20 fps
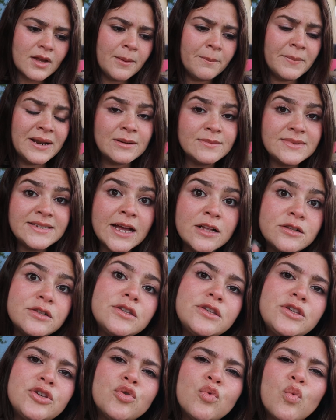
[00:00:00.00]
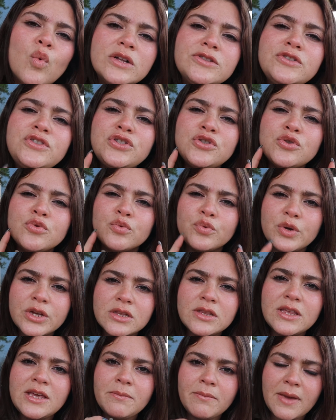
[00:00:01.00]
But I'm telling you, once you
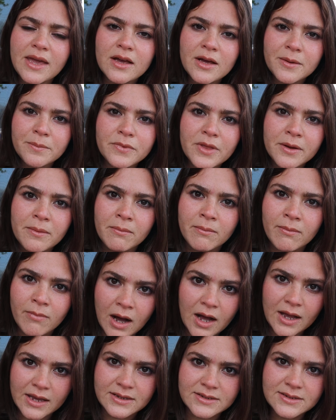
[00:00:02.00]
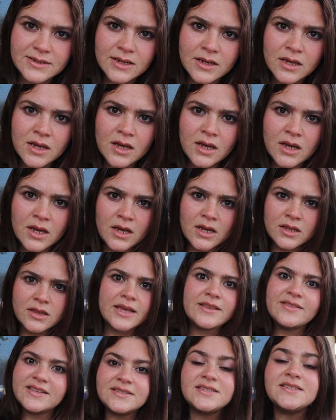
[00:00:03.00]
really make up the mind,
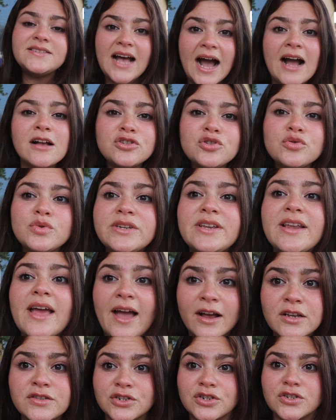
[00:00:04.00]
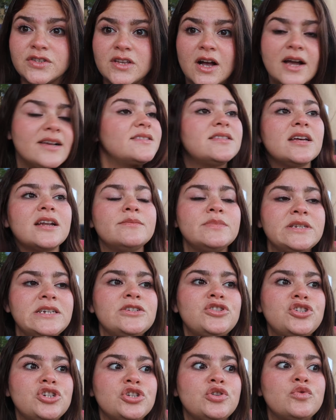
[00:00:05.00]
like this is actually an exercise that I'm
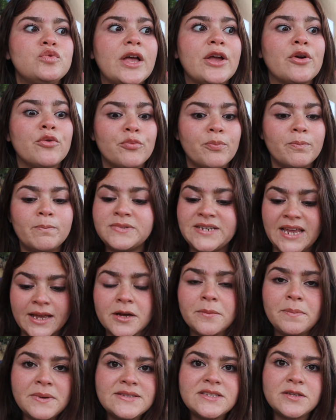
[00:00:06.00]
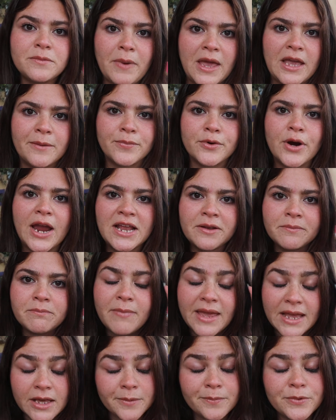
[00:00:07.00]
teaching you, like take a piece of paper and
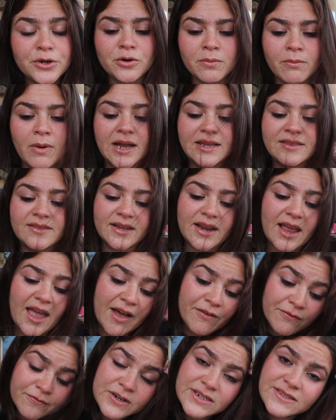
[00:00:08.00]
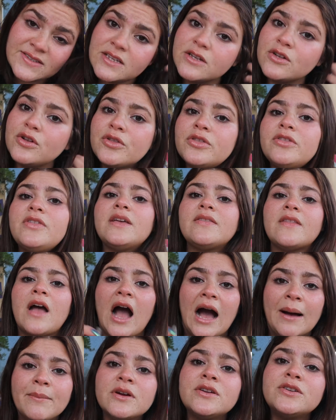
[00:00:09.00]
make up your mind that every single thing that
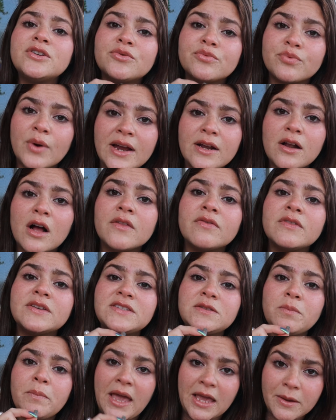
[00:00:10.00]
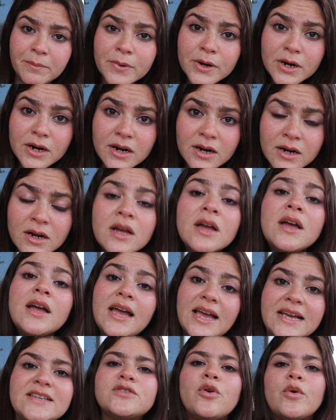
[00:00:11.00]
I'm gonna write on this paper
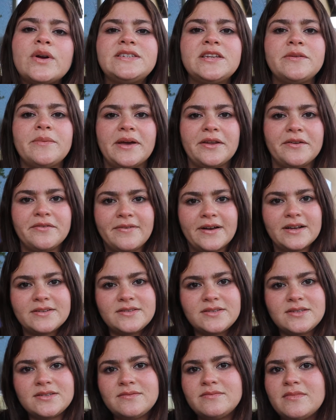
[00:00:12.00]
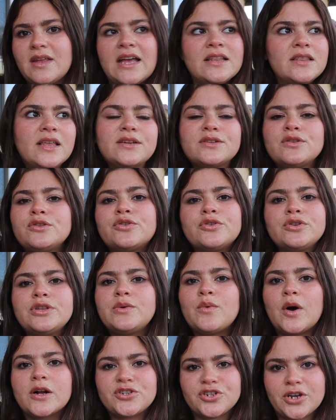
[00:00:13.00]
is going to manifest, and like
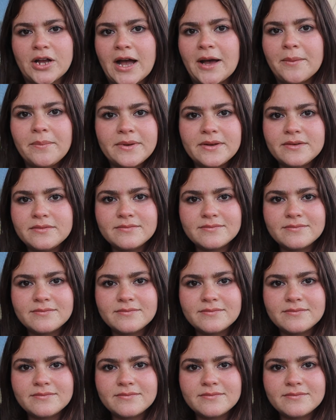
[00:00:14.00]
literally watch it happen.